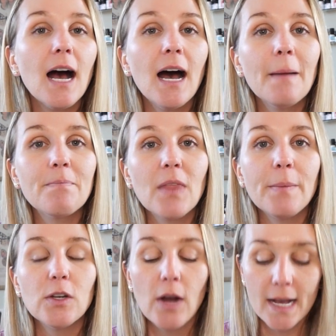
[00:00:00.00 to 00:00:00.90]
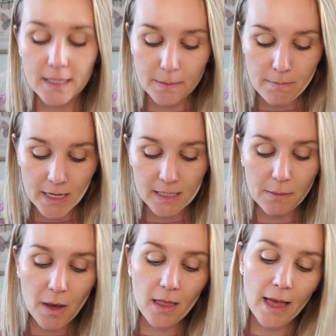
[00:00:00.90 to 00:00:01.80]
Lemongrass, mix
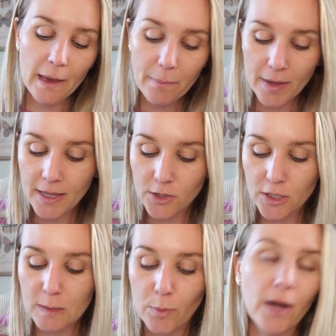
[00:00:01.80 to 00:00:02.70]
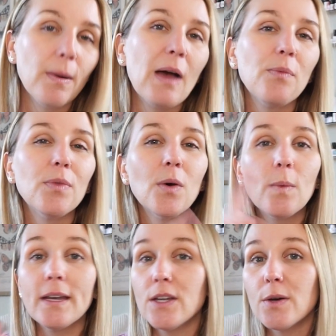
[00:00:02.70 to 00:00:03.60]
them all up and just spray around the
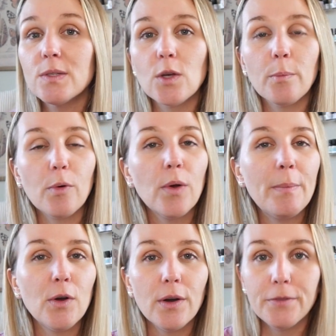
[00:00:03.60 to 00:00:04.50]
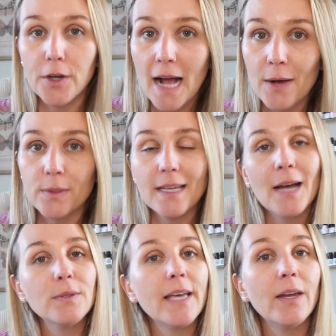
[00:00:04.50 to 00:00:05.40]
windows or perimeter of your house,
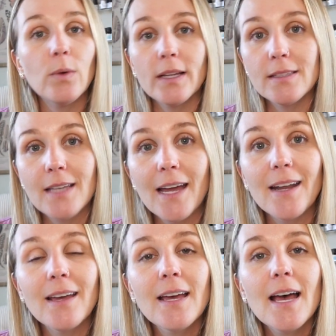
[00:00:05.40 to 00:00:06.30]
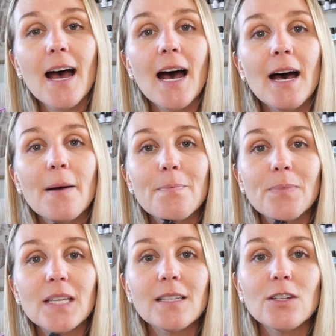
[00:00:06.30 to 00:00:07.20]
outside or inside.
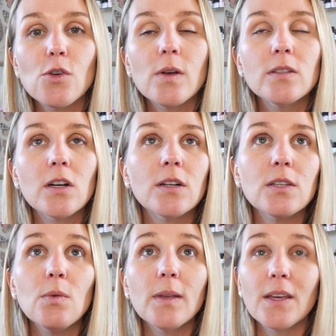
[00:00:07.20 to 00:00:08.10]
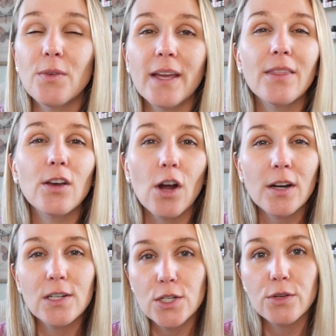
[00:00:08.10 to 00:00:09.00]
Essential oils are also really great in the
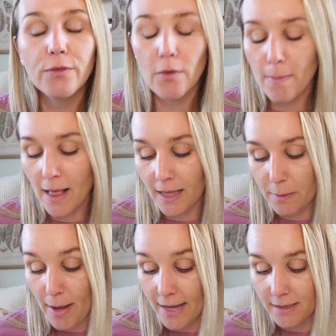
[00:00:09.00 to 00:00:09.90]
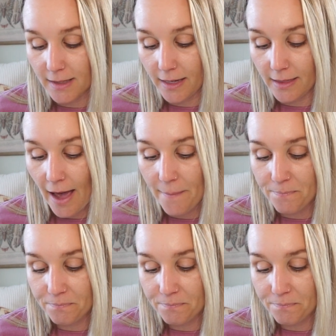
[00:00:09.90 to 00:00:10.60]
garden too for repelling pests like that.